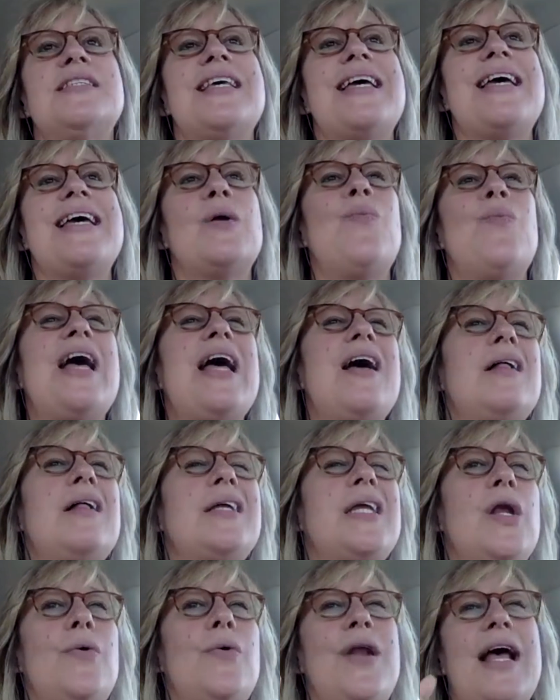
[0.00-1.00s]
saying, well,
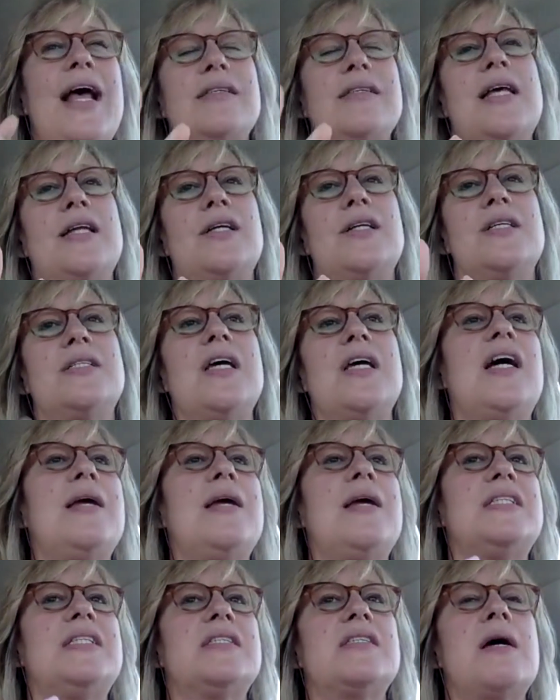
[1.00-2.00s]
you know, now's not a good
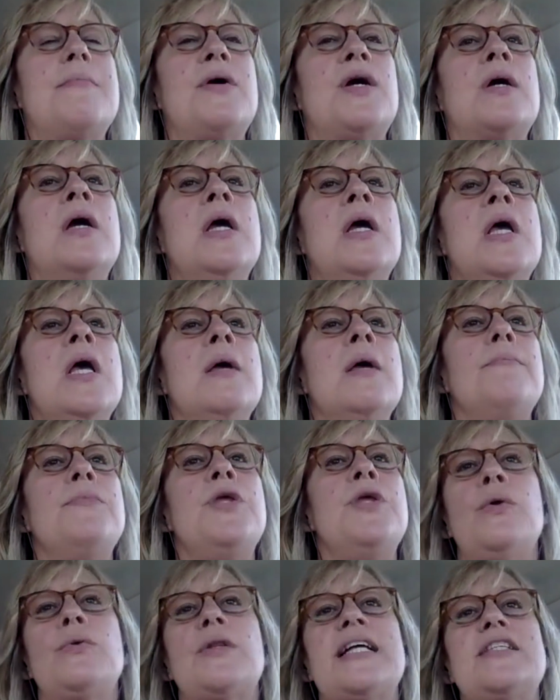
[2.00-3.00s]
time, it's summer,
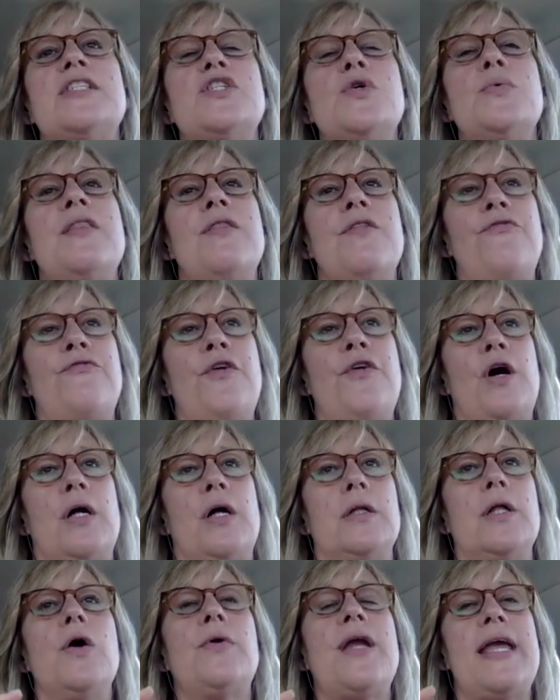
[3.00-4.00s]
you know, let's do it in the
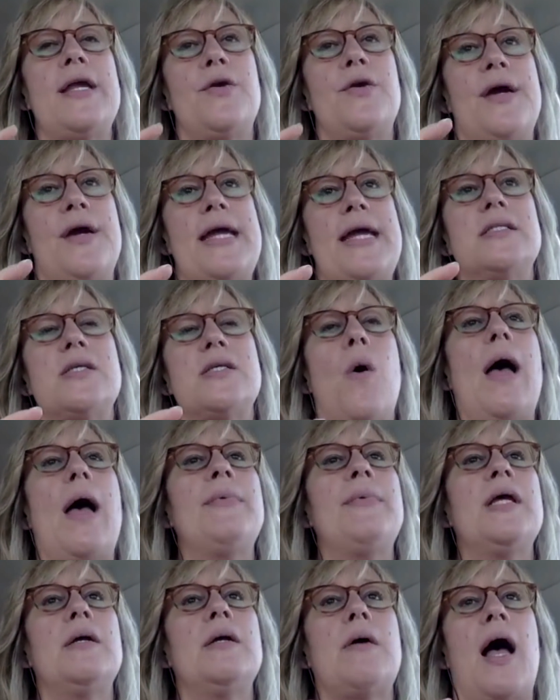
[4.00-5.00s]
fall. Okay, great. So I'm
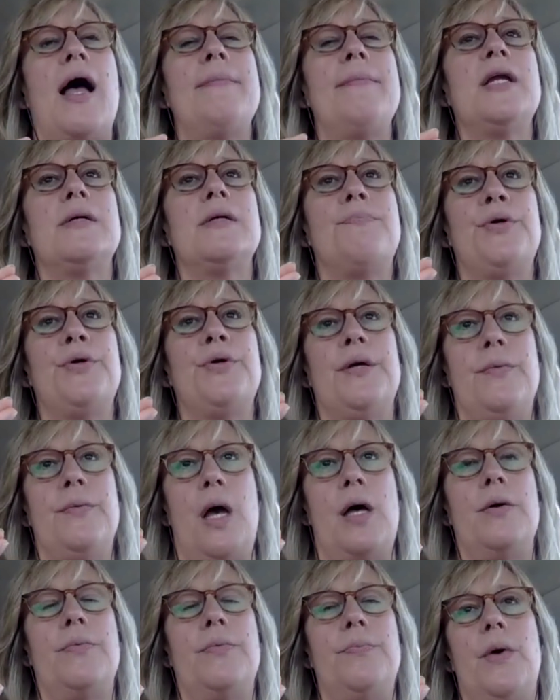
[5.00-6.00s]
going to put
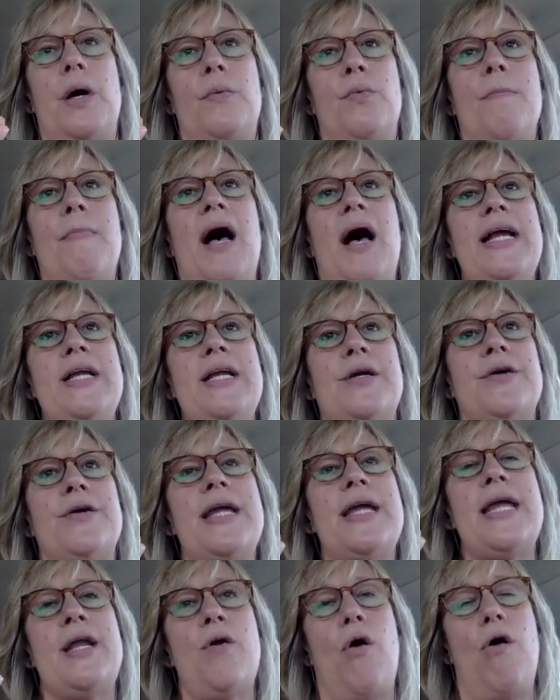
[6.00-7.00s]
a reminder
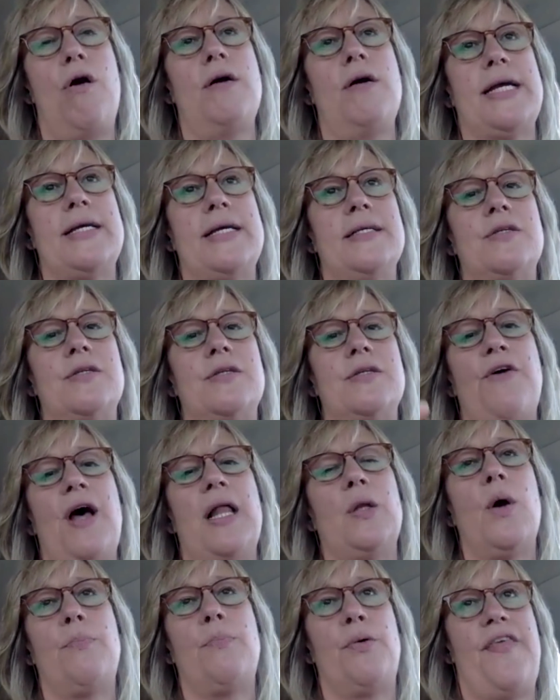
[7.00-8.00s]
in August to
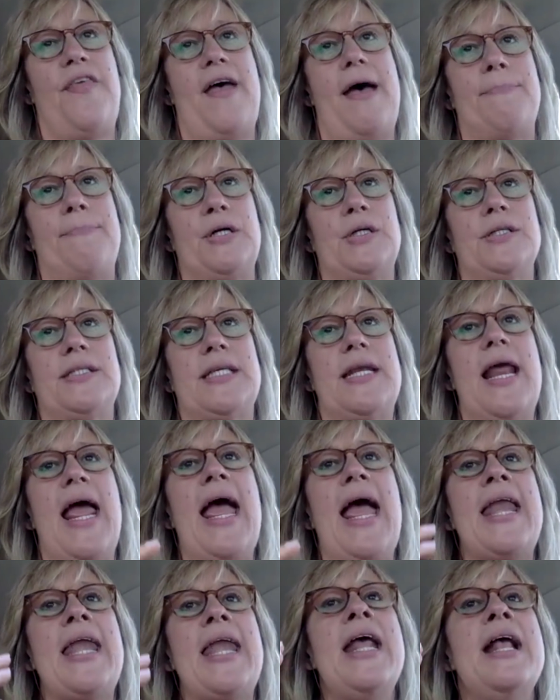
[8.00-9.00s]
follow up with that person.
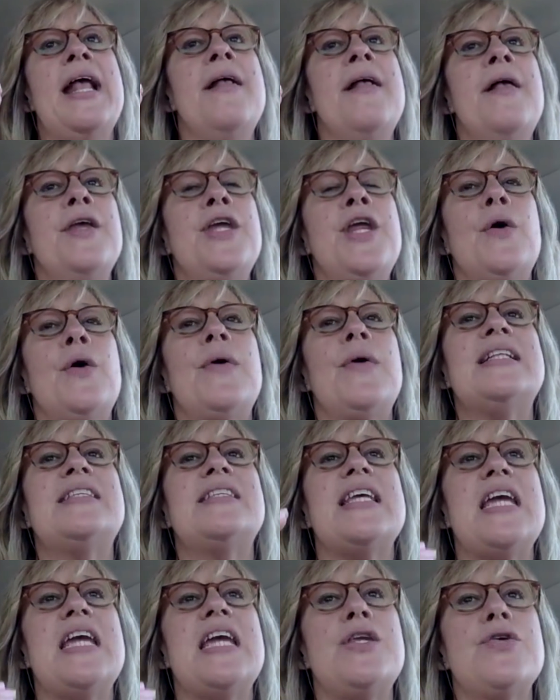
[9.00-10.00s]
And, you know,
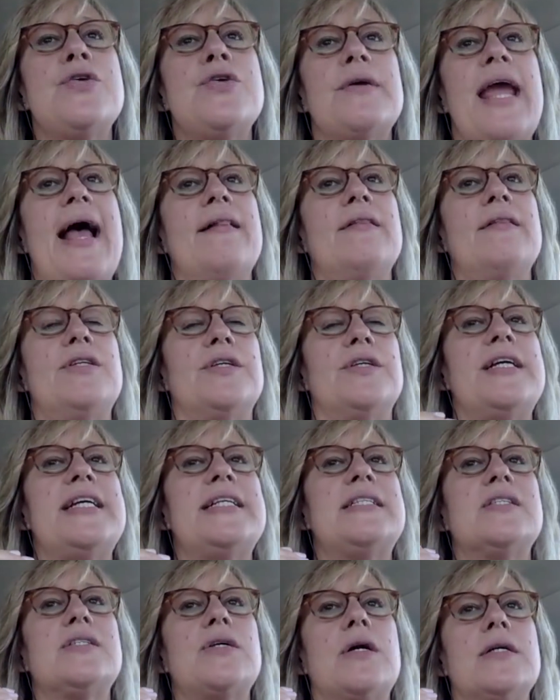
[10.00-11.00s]
it's in your calendar.
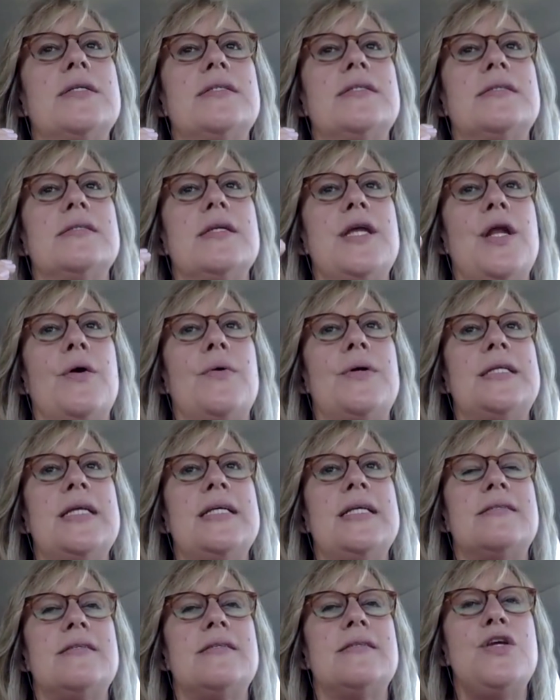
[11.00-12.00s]
It starts, you know,
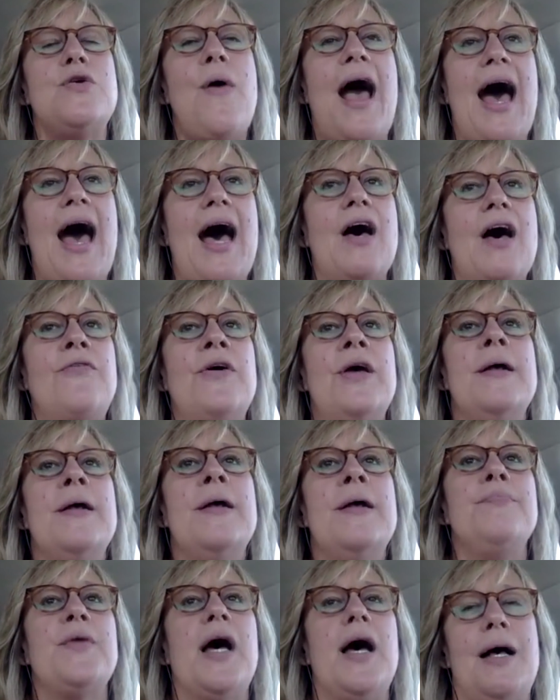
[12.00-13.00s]
you have
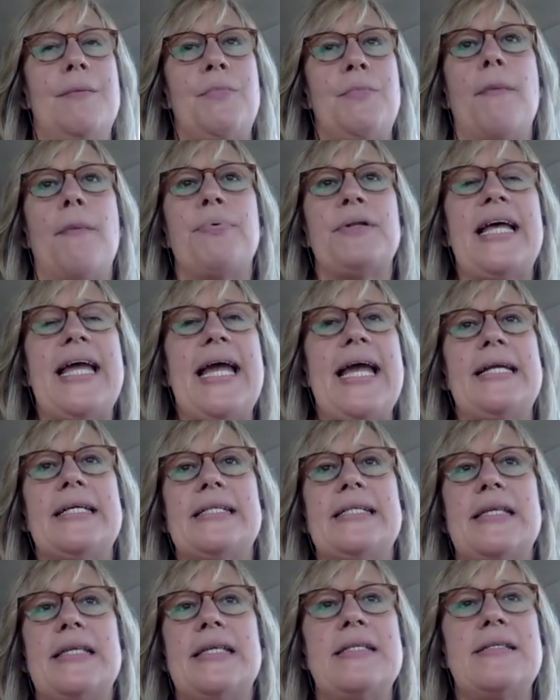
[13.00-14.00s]
a plan,
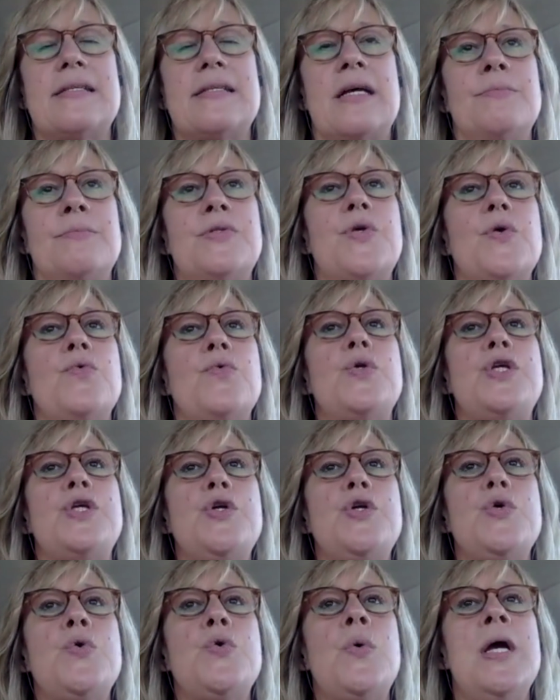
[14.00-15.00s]
a system, so
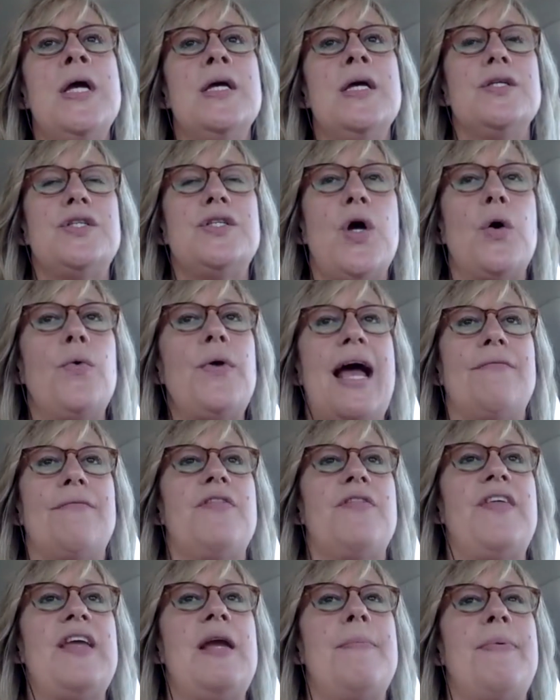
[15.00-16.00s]
you don't have
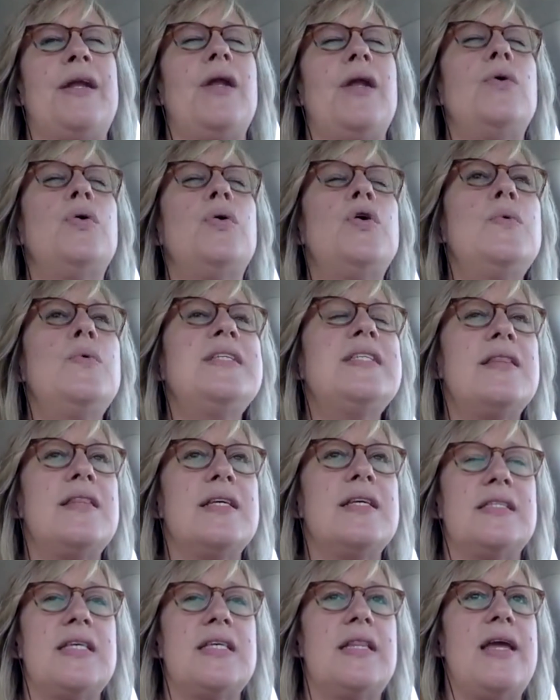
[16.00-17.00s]
to think about, now, who was it
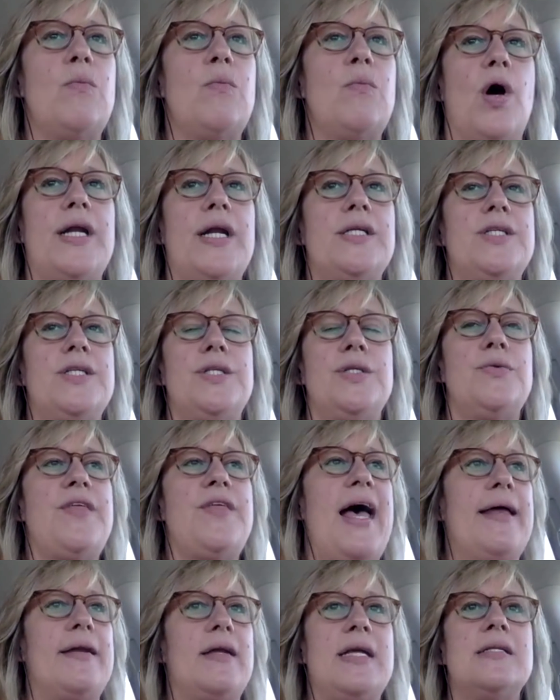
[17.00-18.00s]
that said they wanted to do
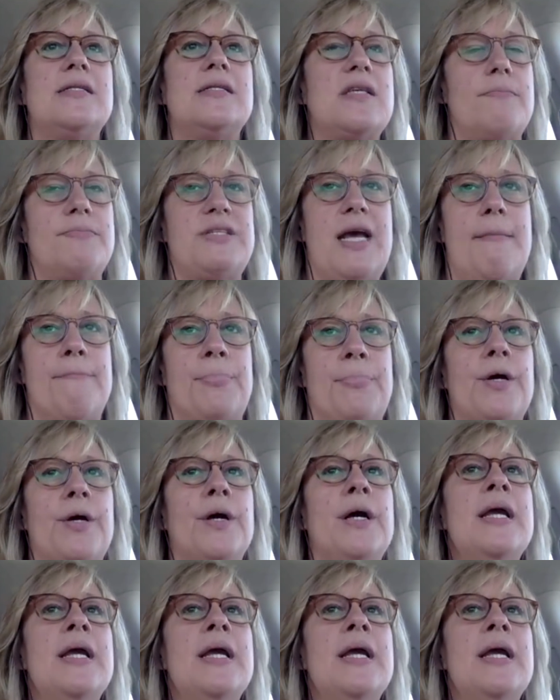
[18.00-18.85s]
that in September?